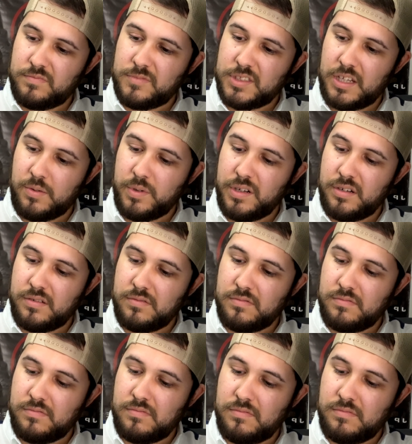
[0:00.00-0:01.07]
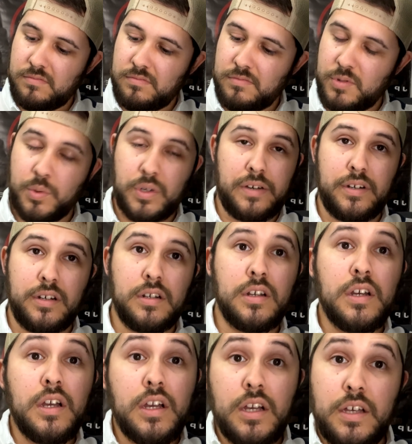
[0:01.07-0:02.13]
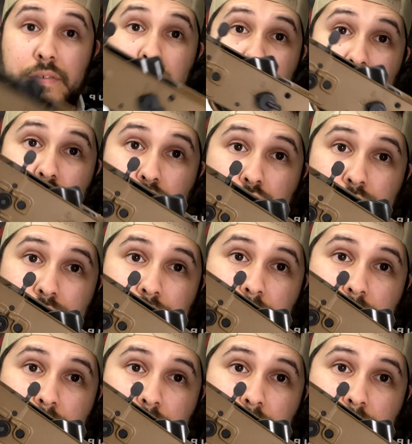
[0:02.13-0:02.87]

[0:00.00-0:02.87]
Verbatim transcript: Kind of weird. Whatever. Fire control group.